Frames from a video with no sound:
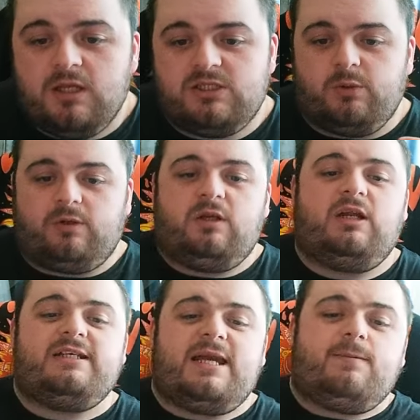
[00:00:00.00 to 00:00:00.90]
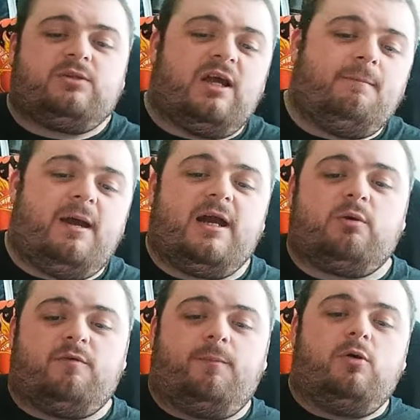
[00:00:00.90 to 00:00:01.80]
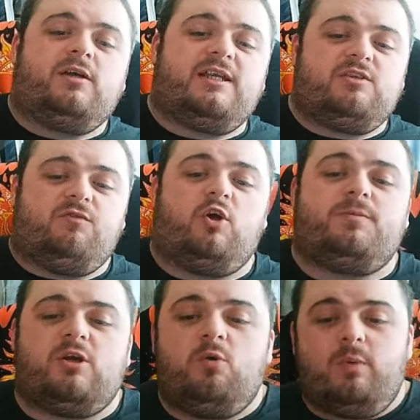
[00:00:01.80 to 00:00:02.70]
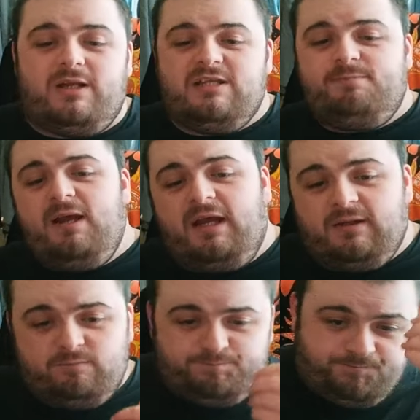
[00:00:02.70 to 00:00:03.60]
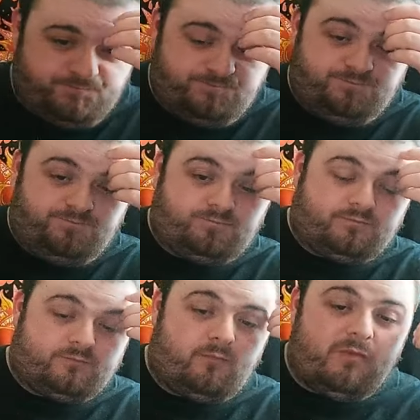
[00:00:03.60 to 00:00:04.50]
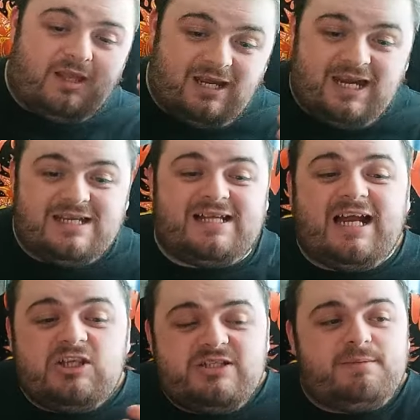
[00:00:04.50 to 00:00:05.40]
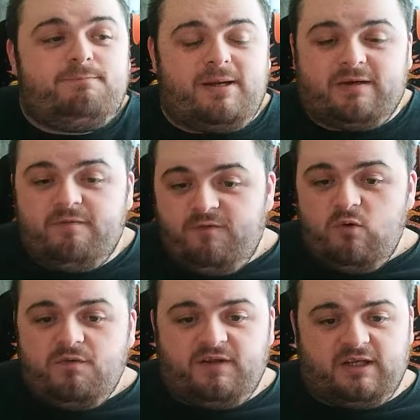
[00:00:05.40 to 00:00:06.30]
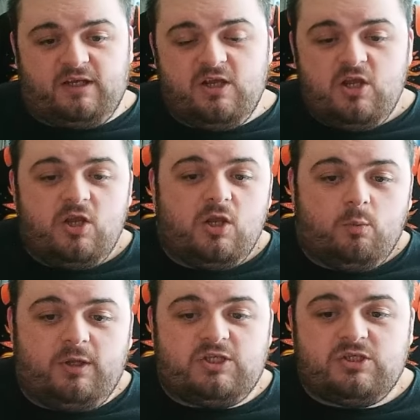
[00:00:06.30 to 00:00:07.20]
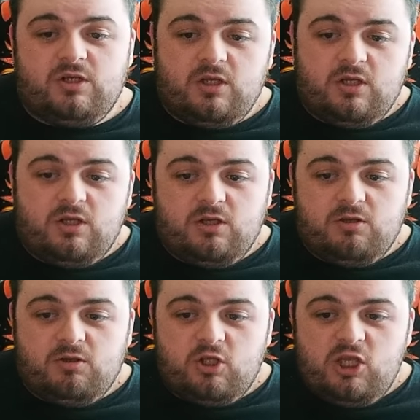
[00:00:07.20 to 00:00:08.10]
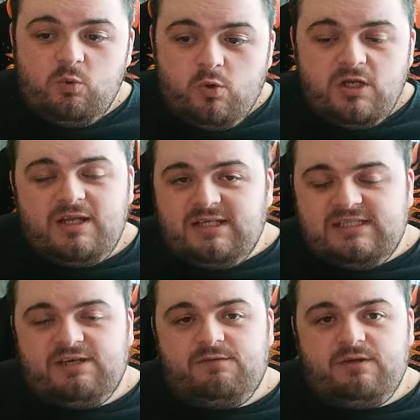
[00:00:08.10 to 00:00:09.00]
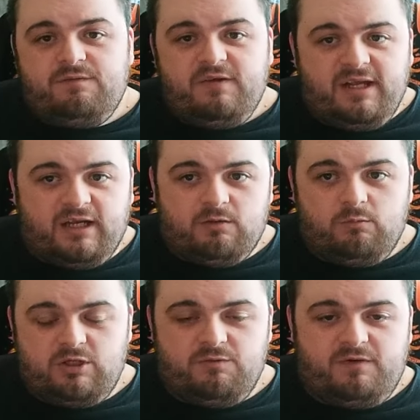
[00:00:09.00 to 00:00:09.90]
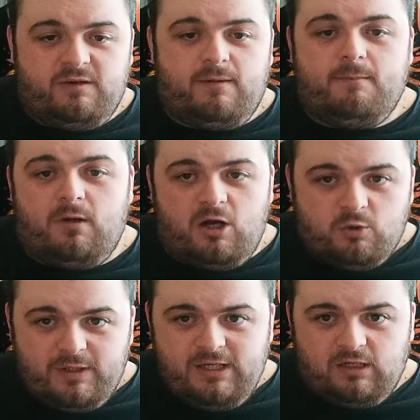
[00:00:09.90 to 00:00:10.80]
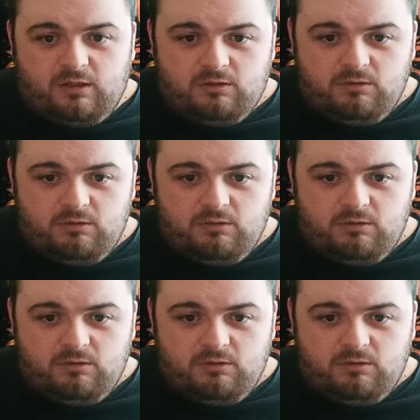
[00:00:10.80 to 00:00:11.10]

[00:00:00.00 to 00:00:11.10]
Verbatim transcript: So Clay's able to come back with a pull against the ropes on Wheeler's back. And there's actually some back and forth here, which you wouldn't necessarily think when you think about Mark Wheeler.